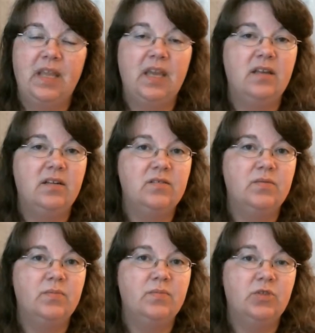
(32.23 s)
and
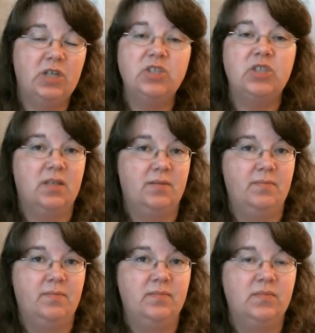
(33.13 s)
changing
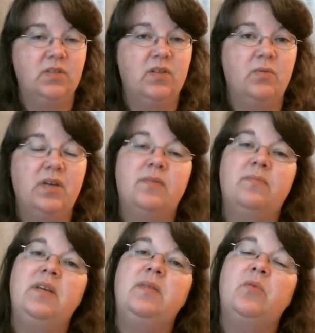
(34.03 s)
them so that we can
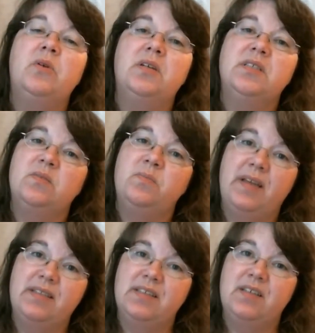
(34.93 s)
be more
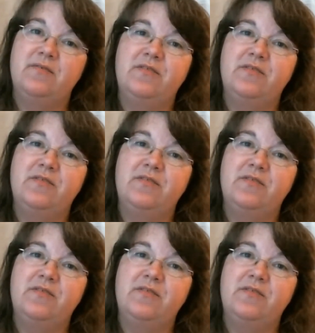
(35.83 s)
expansive,